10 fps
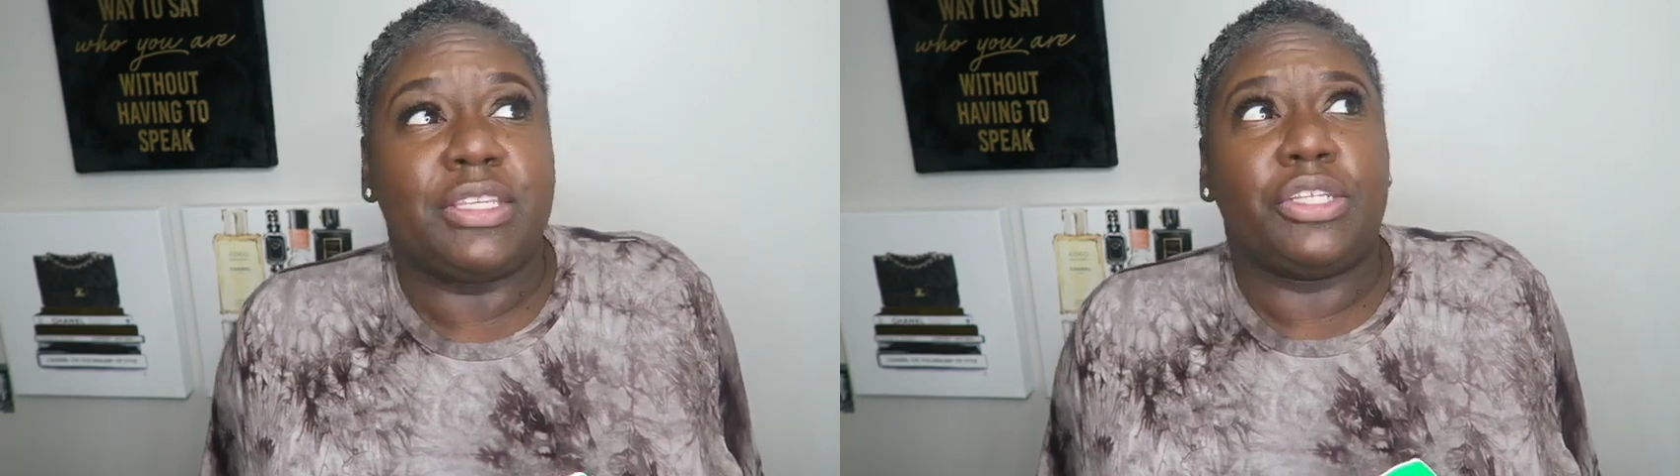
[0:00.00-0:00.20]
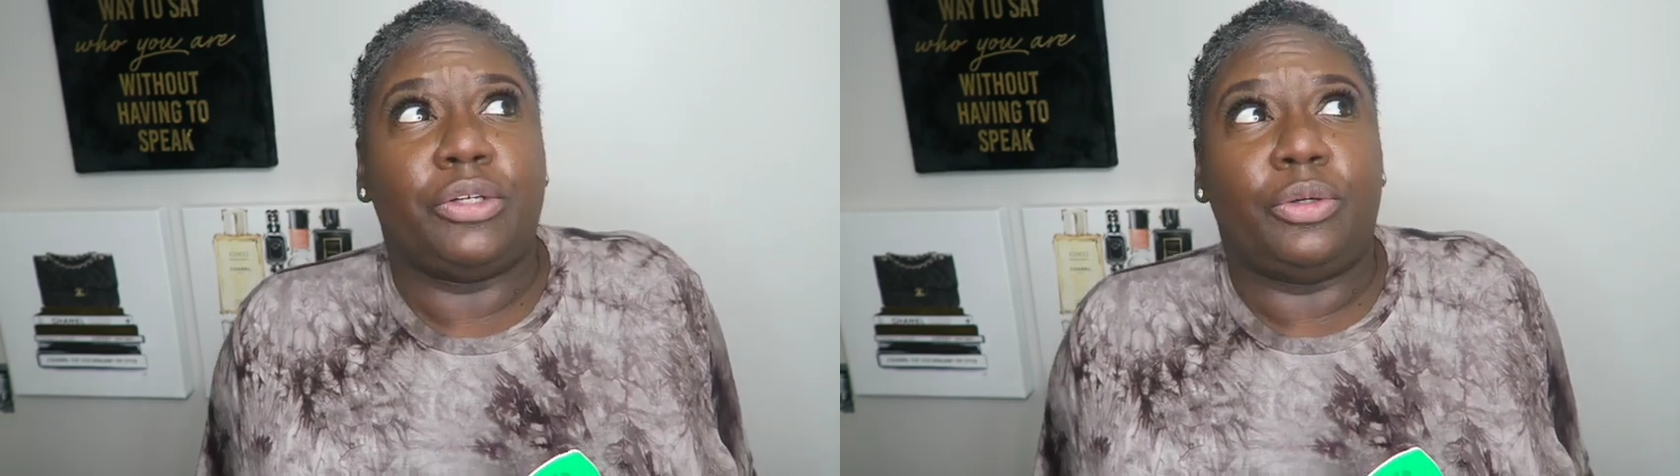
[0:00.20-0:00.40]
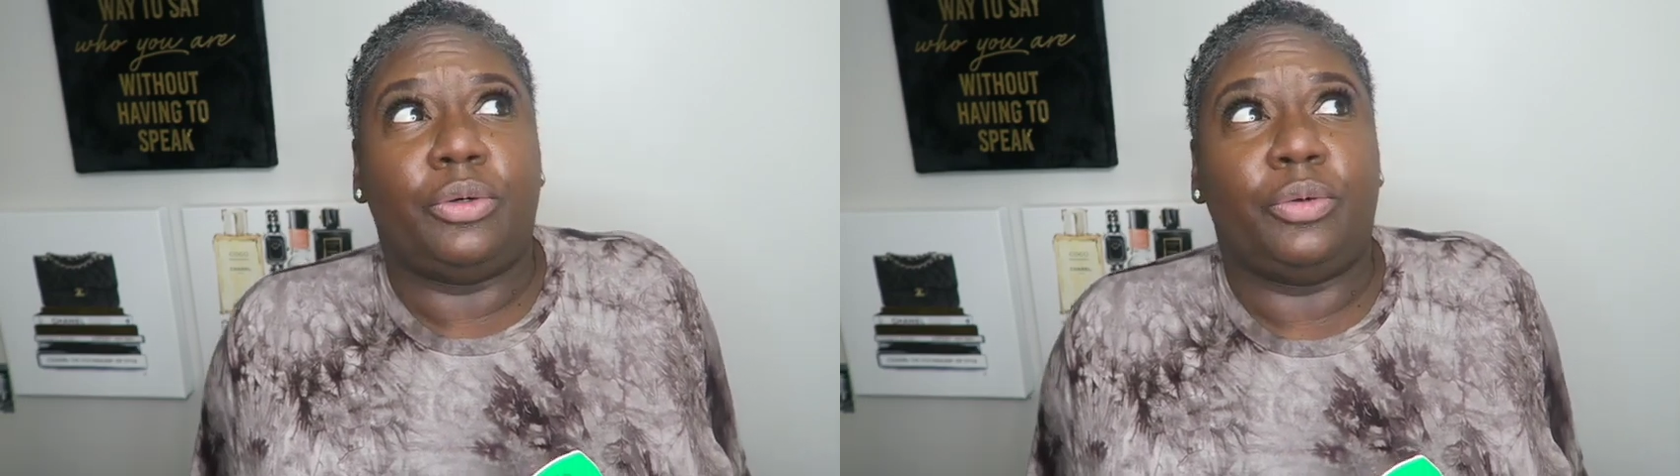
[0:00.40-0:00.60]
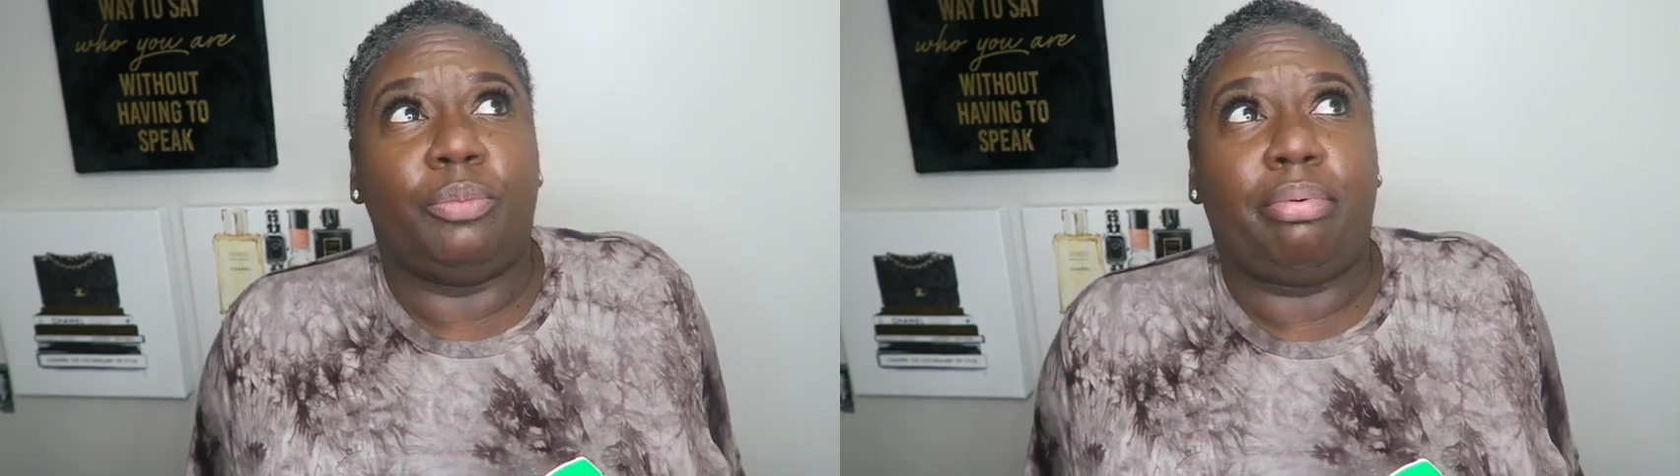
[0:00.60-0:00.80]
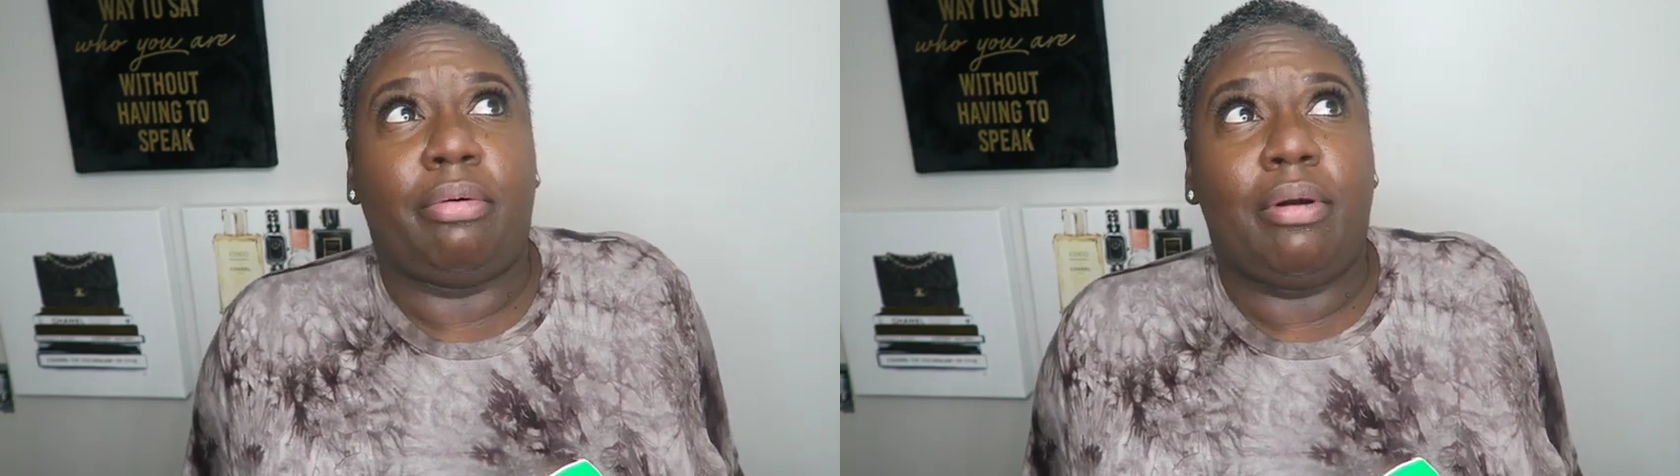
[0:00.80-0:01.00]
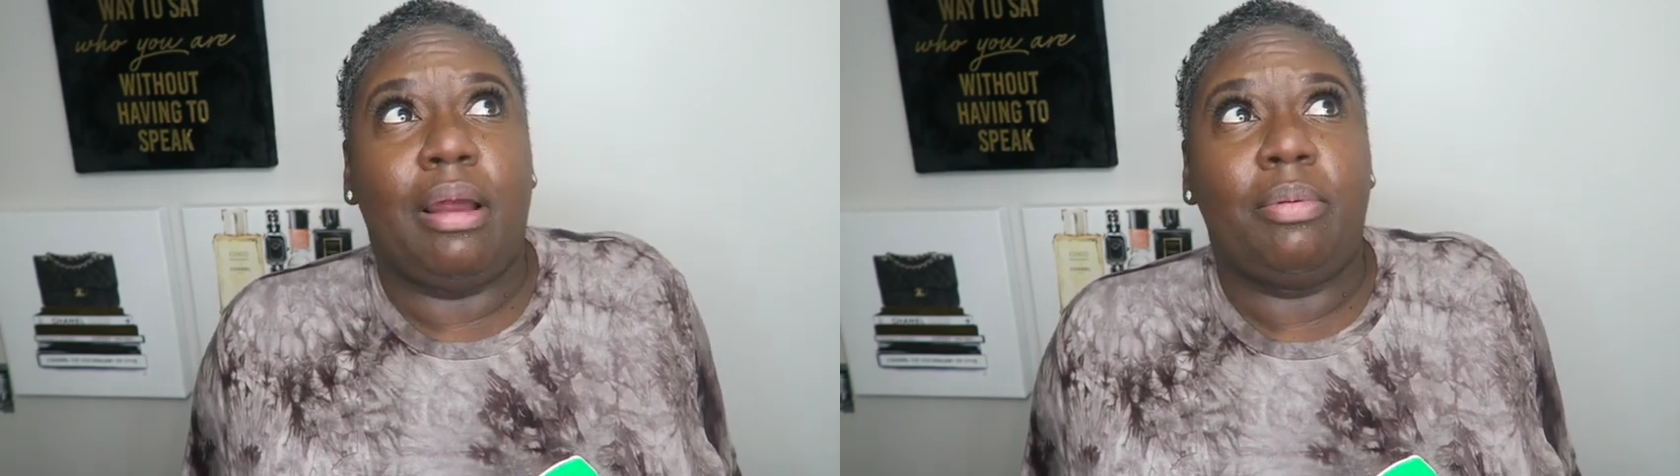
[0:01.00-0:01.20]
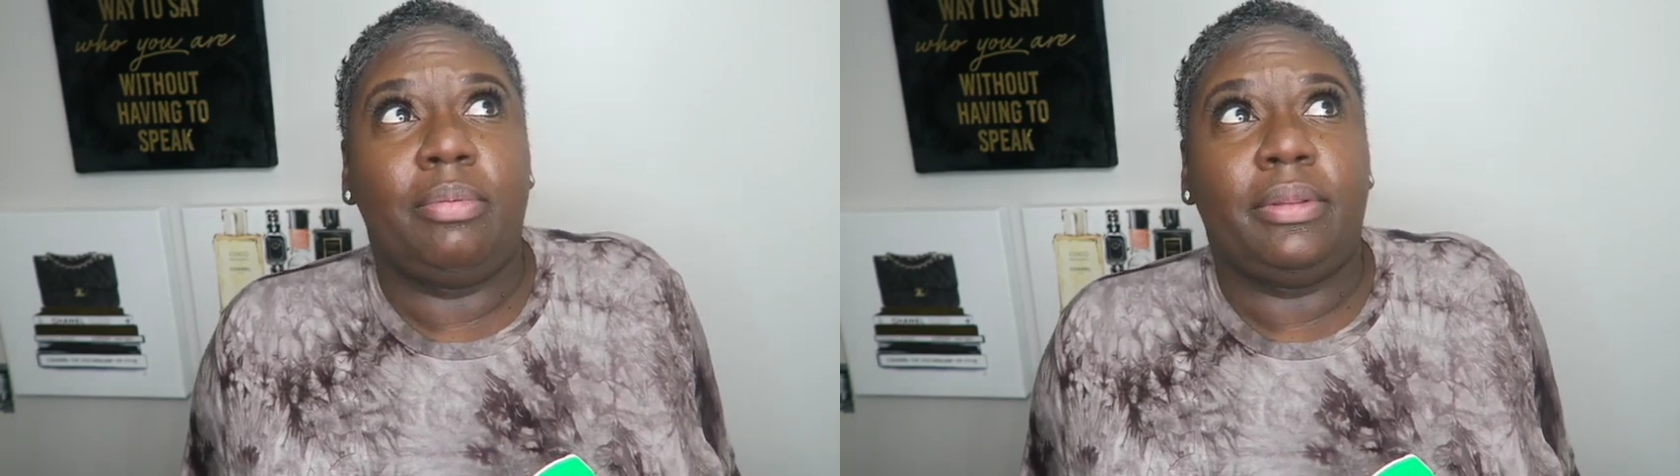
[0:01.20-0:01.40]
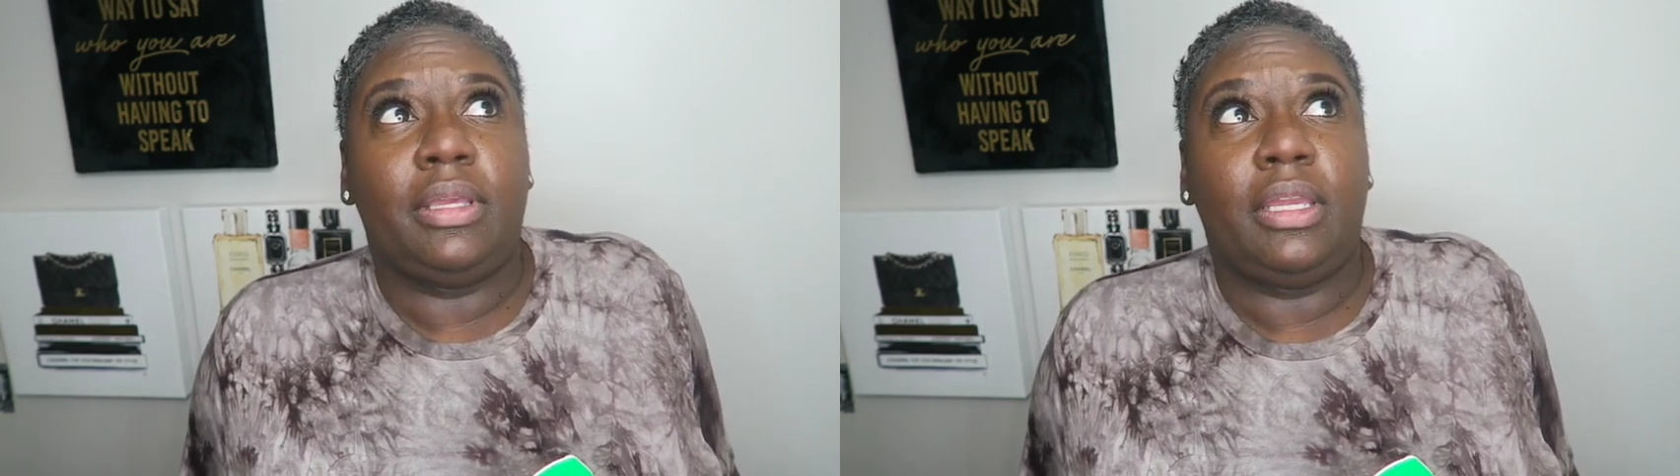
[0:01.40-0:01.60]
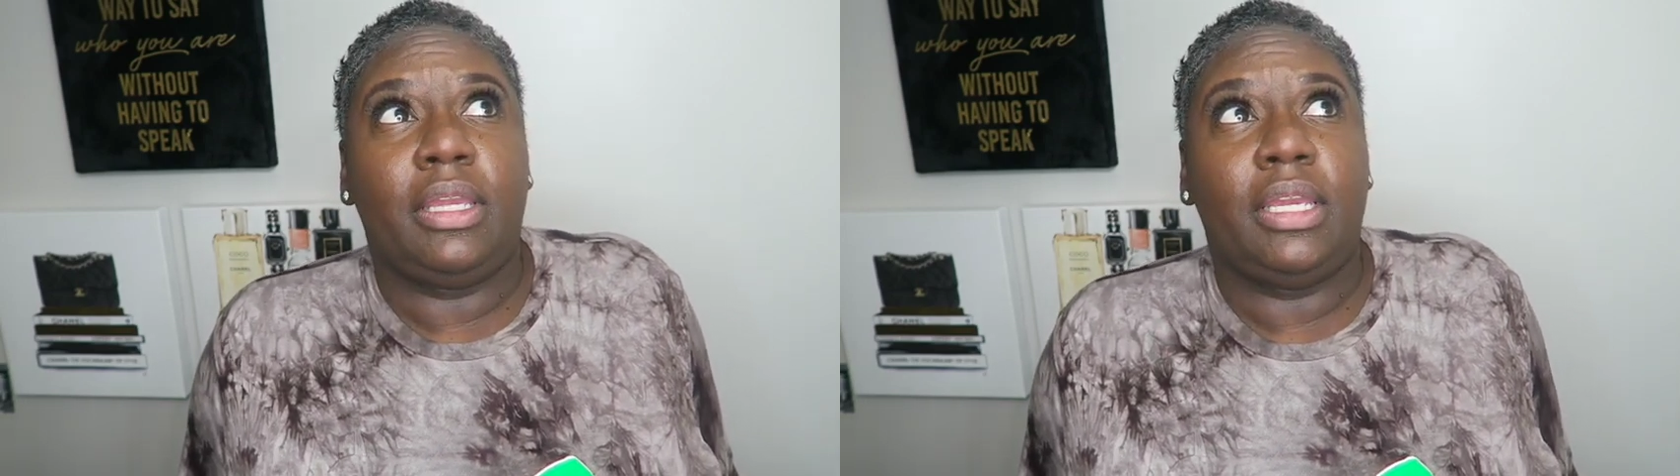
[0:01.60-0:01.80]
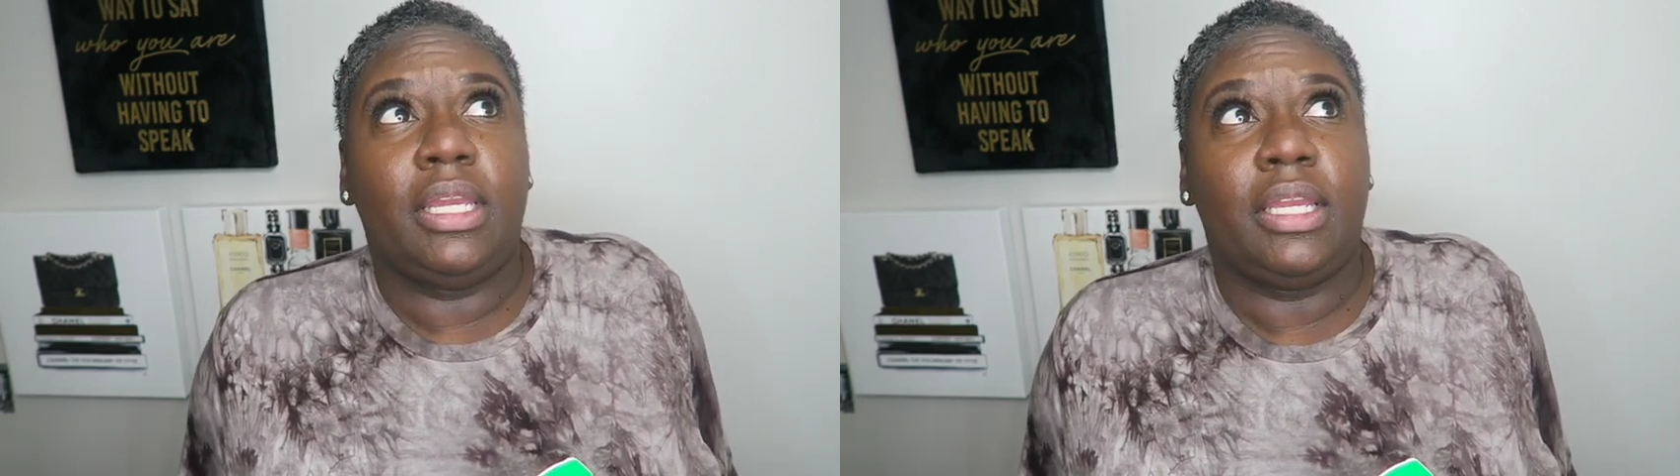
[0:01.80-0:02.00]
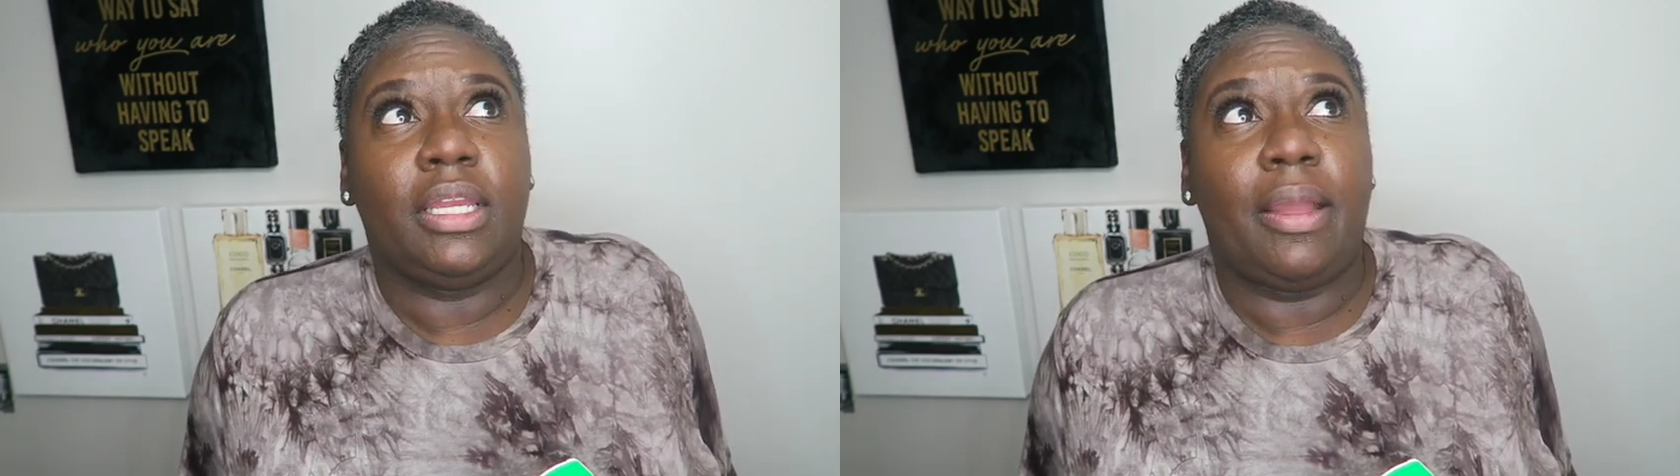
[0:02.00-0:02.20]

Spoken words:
so probably,